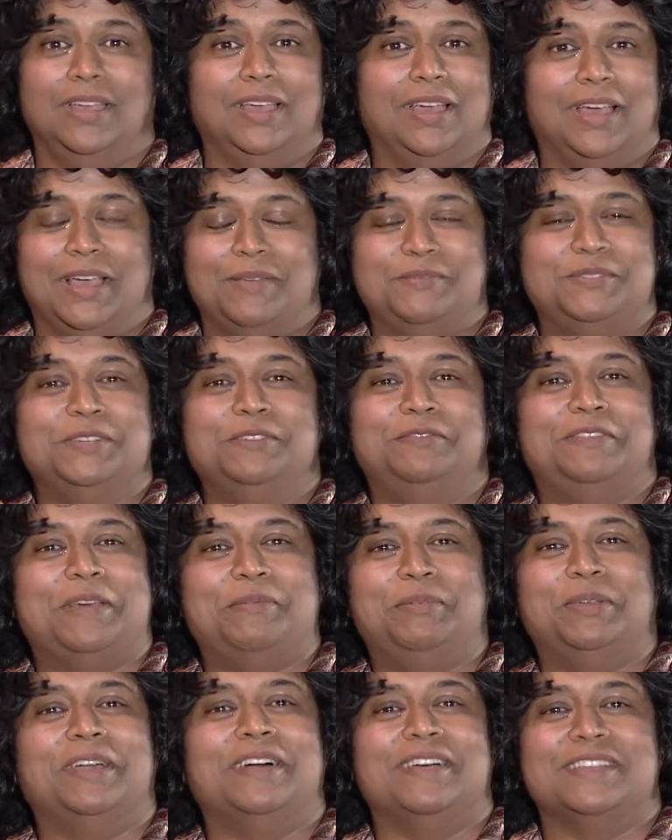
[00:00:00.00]
I'm so
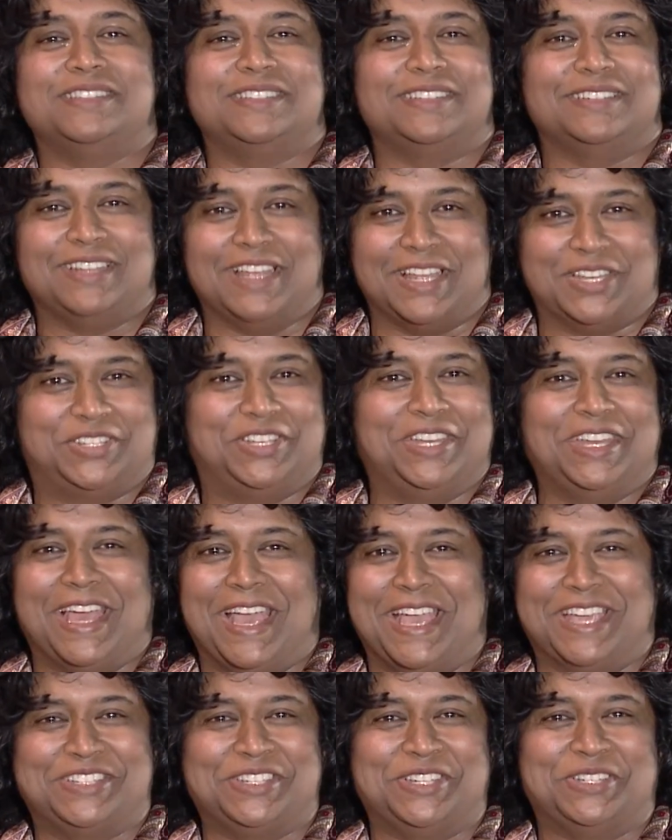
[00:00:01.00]
flabbergasted. I
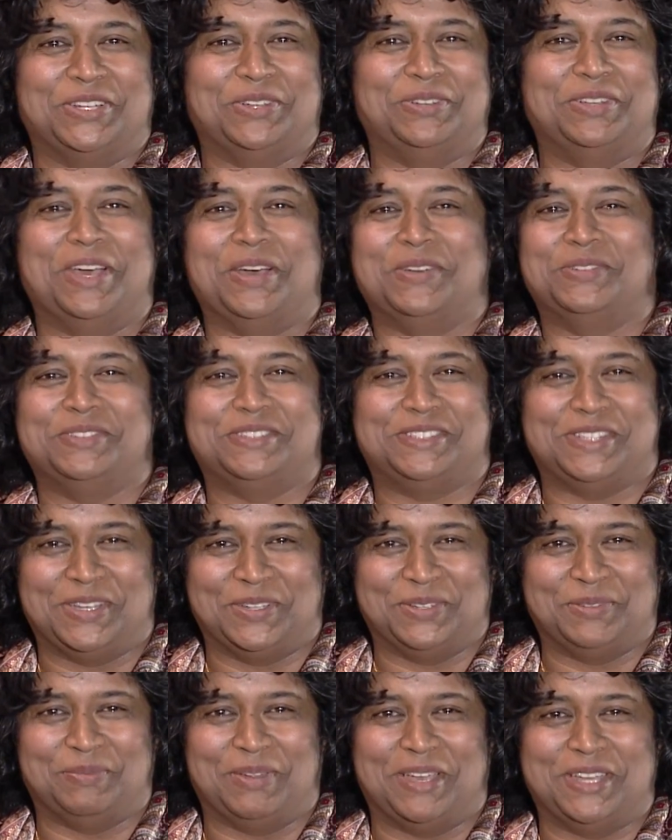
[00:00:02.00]
actually don't know how to say
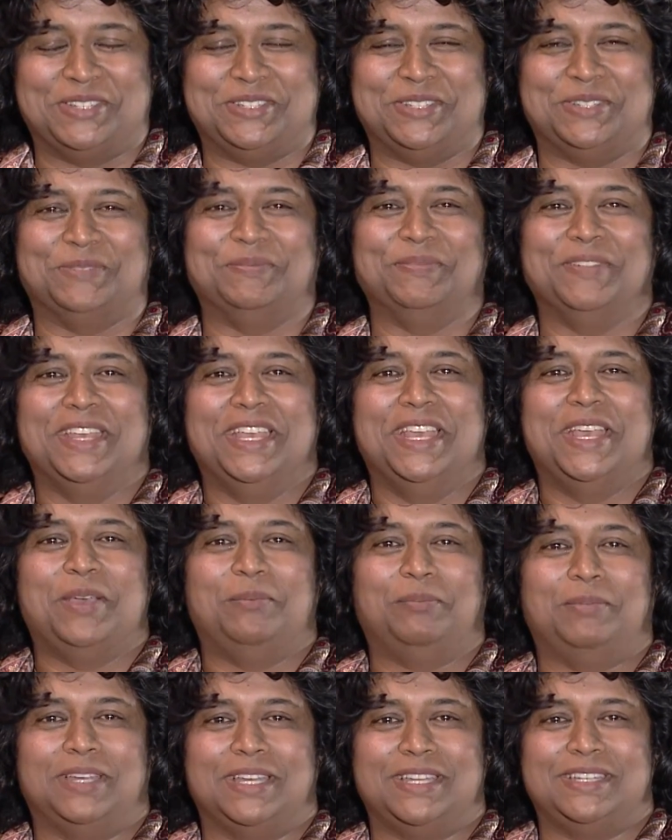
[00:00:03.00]
goodbye to you.
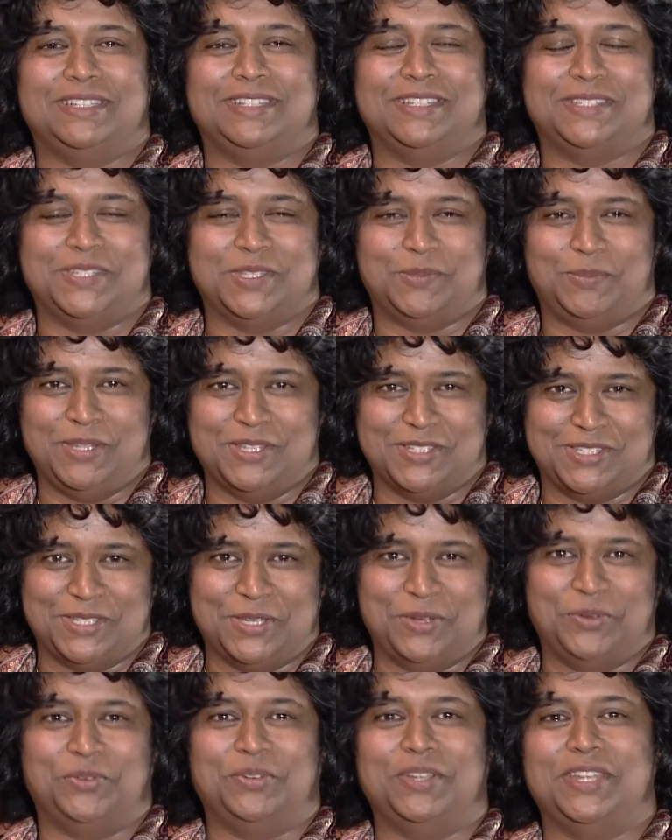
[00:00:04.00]
But this has been
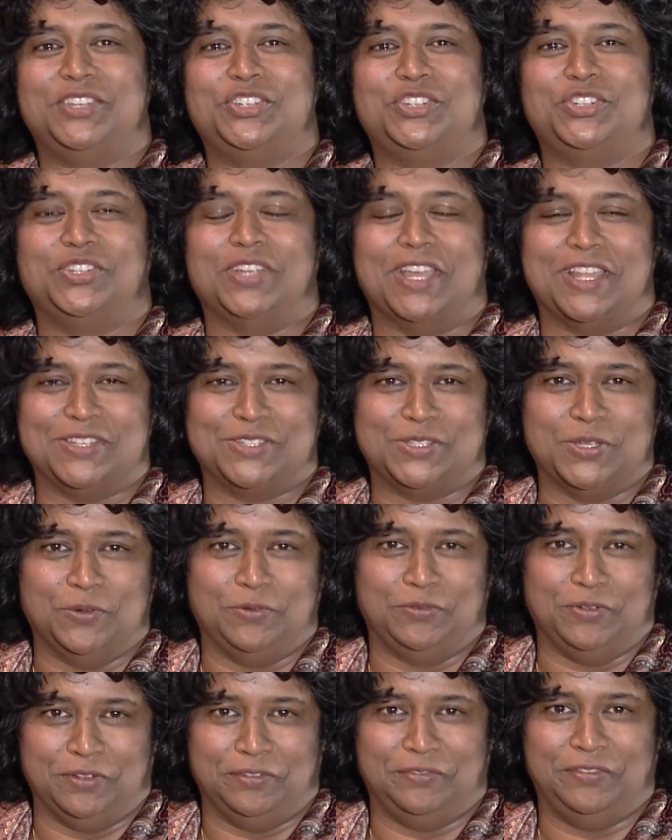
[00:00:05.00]
so rich and so
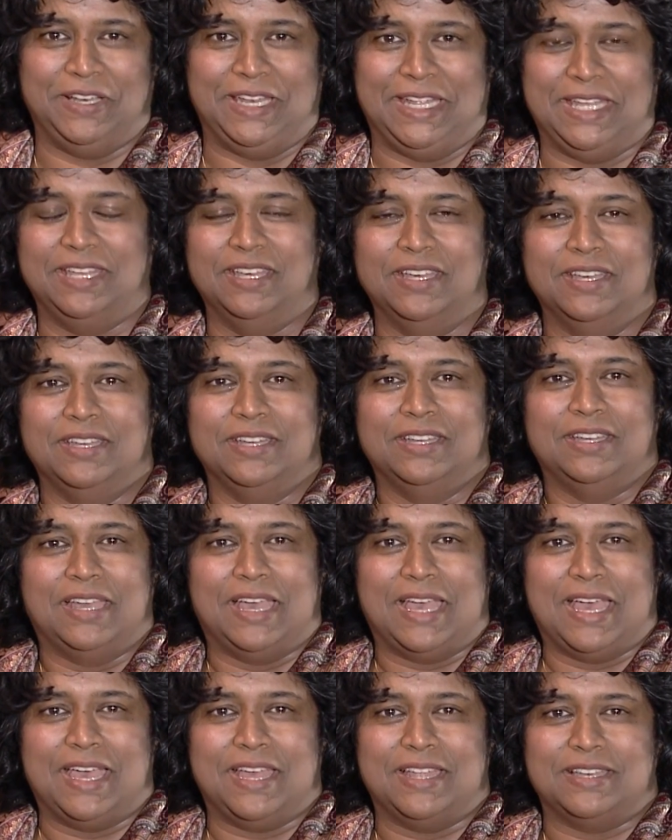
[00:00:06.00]
fulfilling.
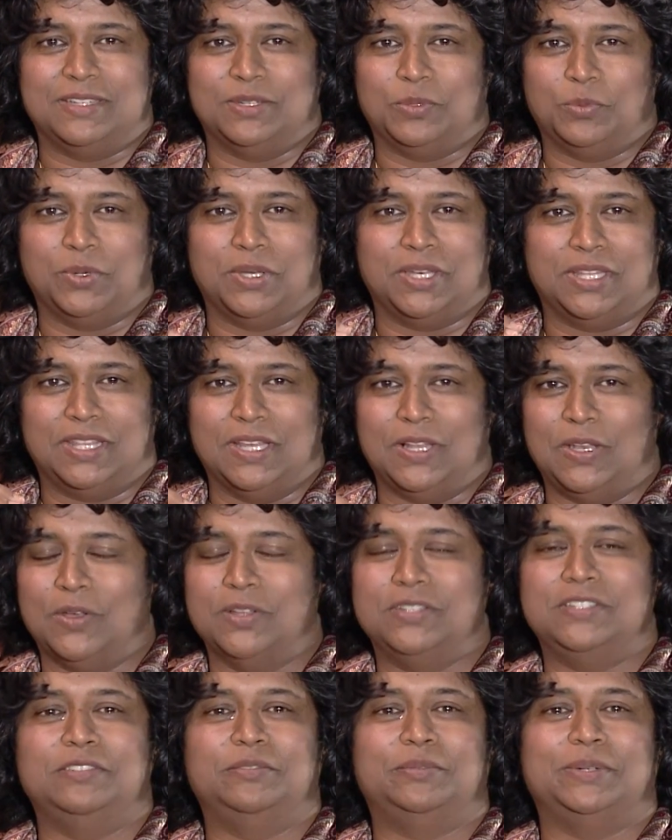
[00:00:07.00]
And with a
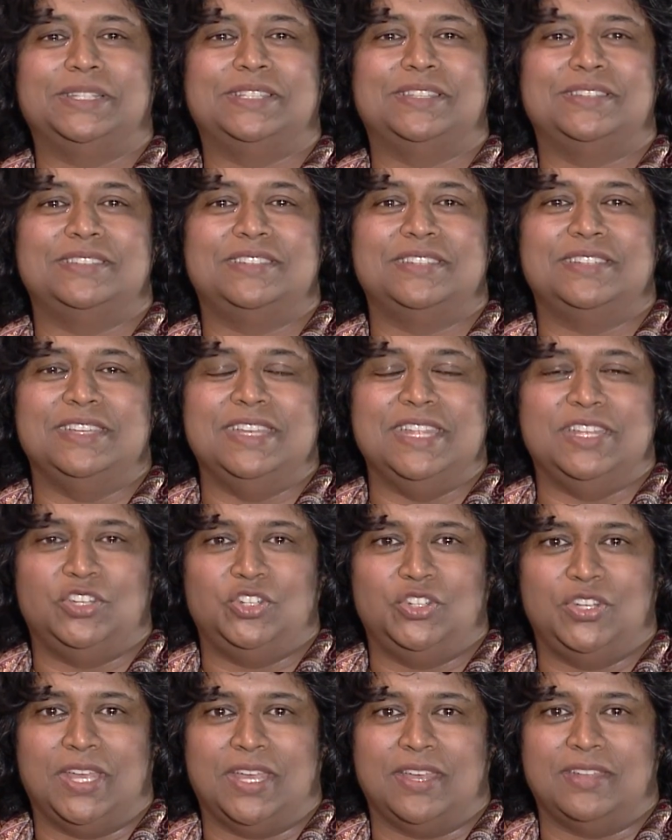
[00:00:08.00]
lot of what Sister Denise
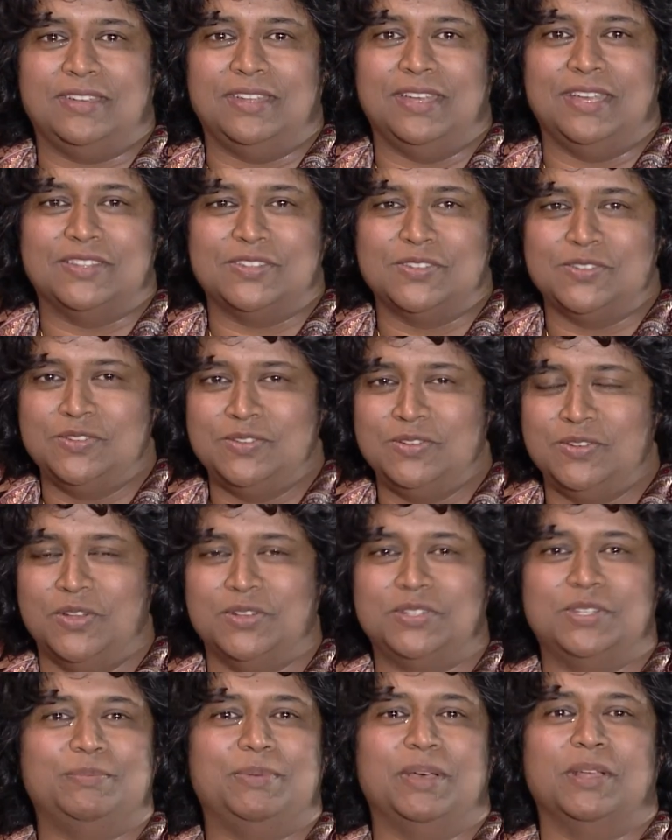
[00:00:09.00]
shared, it's
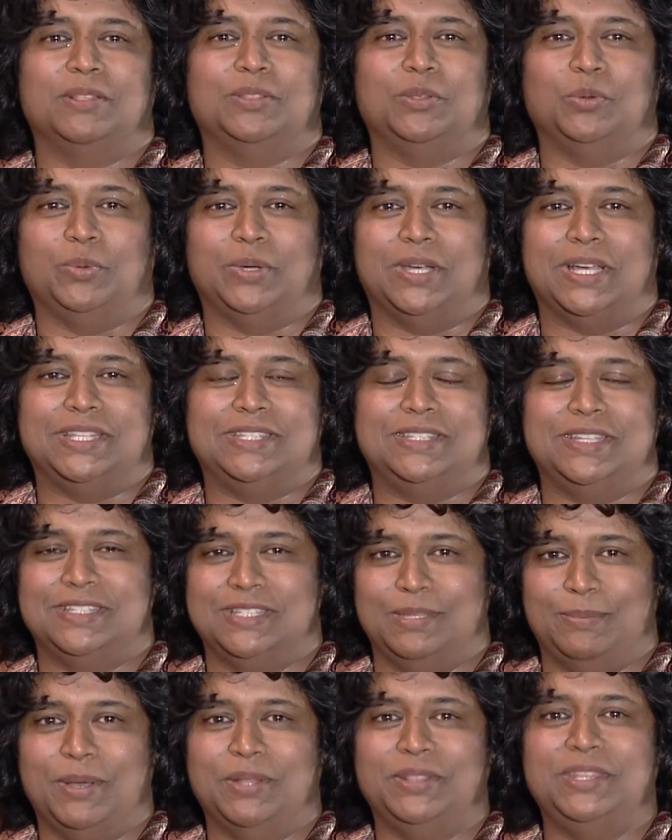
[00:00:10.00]
not about the words,
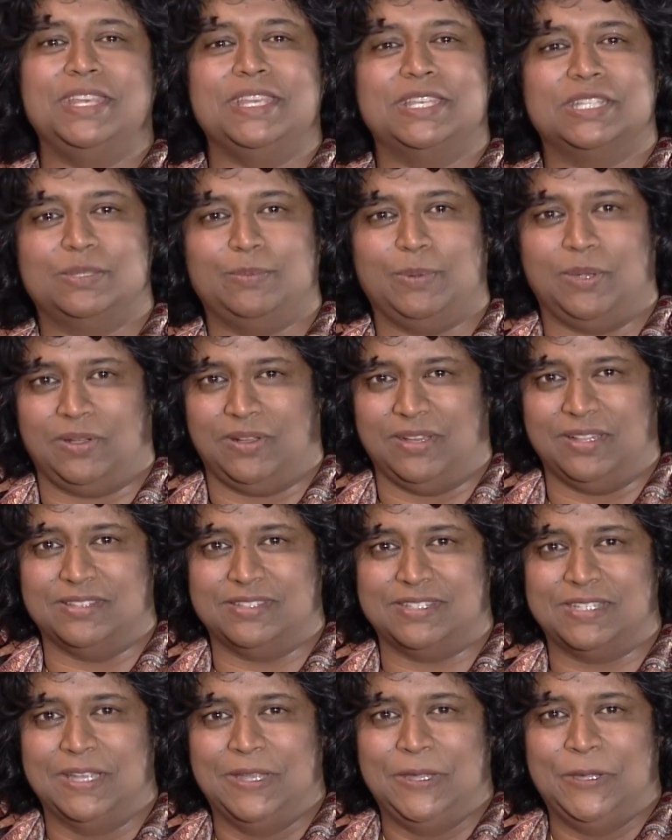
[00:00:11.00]
it's about the
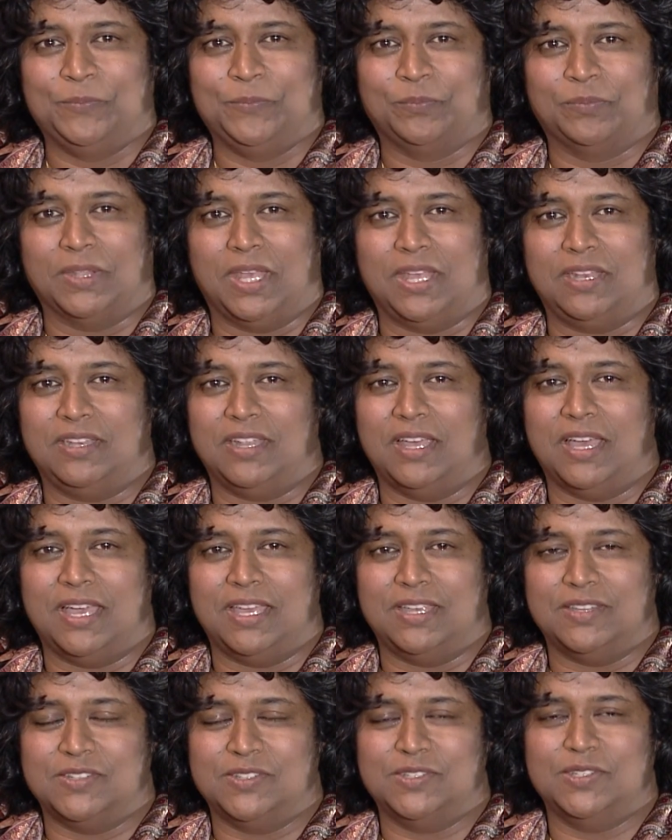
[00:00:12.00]
experience. And
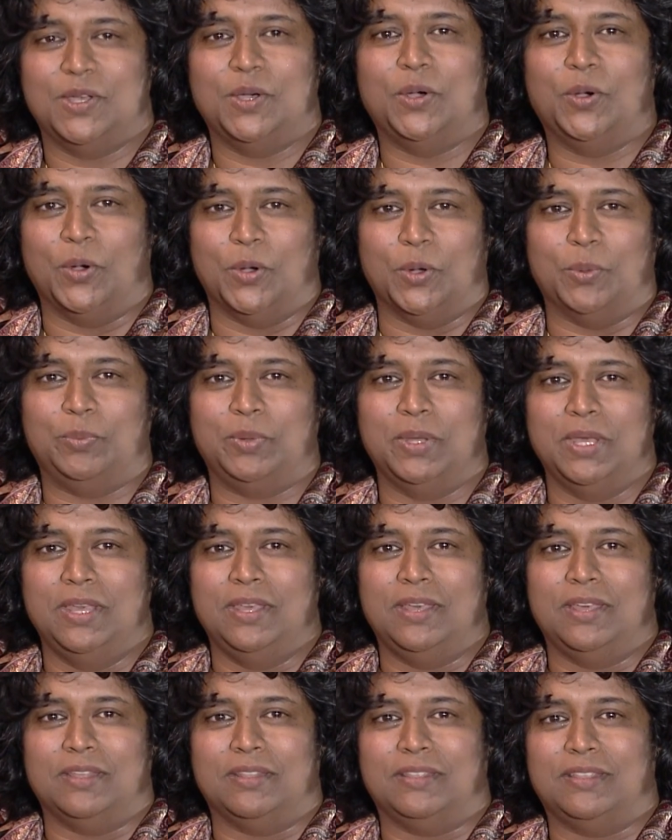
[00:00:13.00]
I so hope
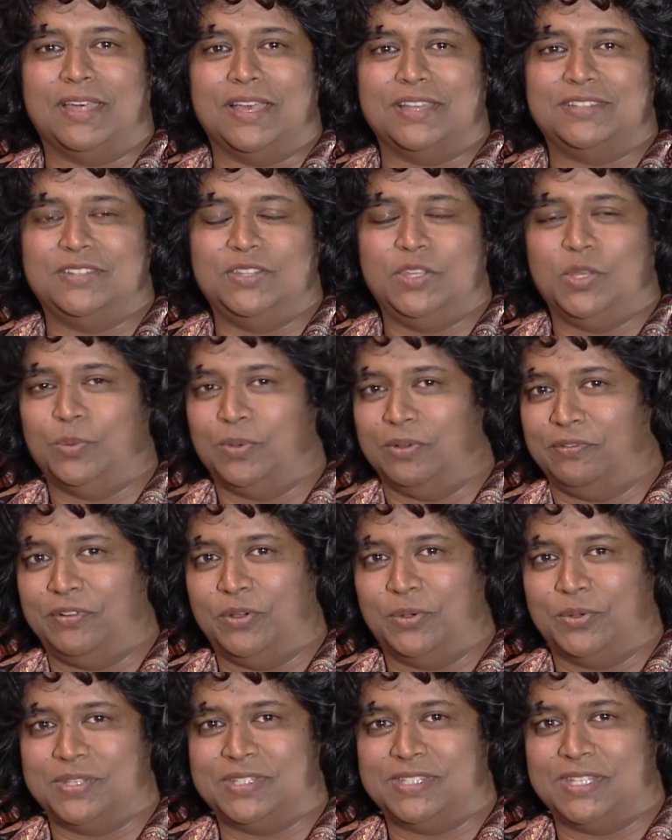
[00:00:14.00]
that you were
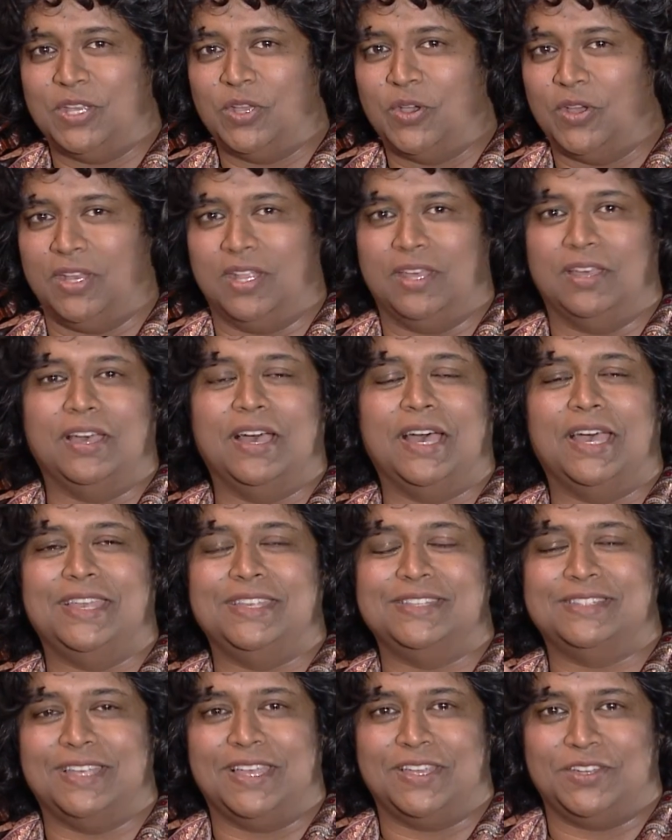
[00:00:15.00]
focusing on her
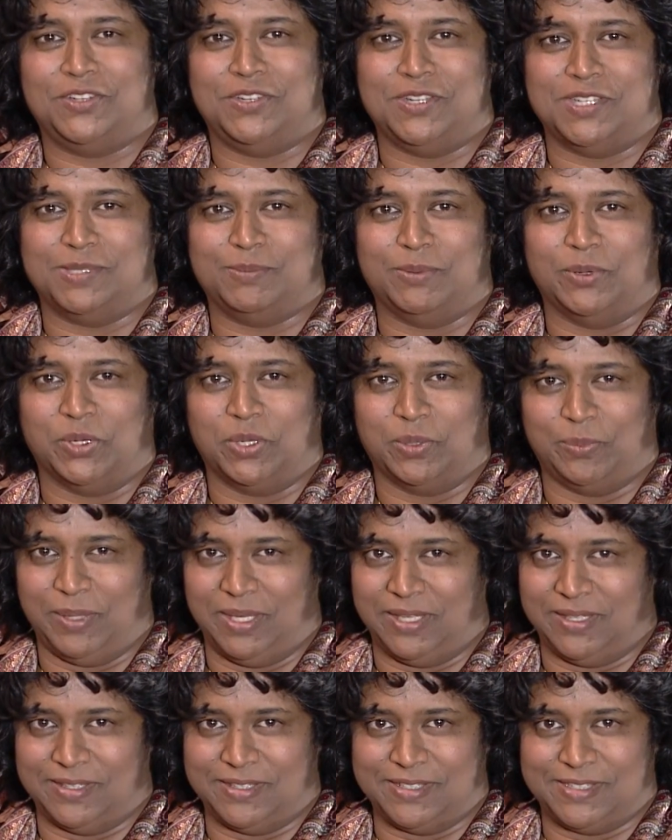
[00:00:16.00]
eyes as she spoke,
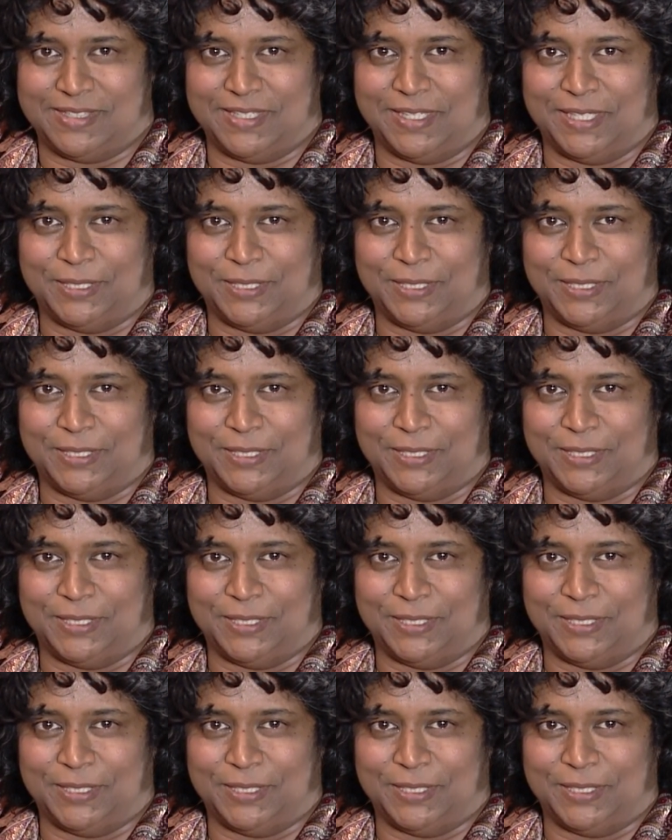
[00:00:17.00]
because